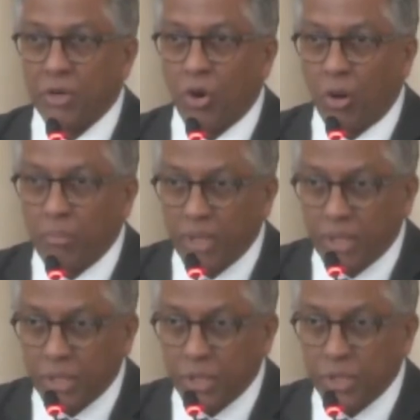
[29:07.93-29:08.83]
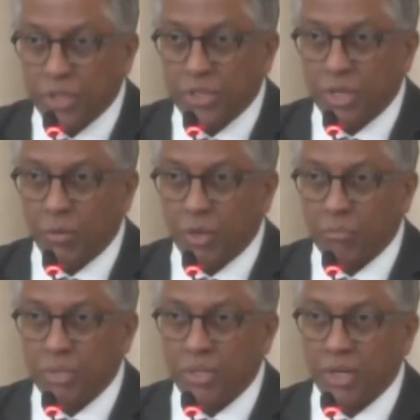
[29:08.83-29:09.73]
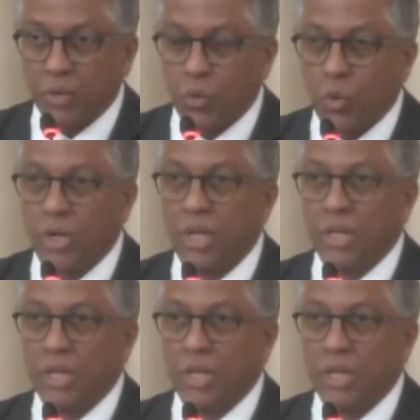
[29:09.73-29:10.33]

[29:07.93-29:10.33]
obligations, there will be their own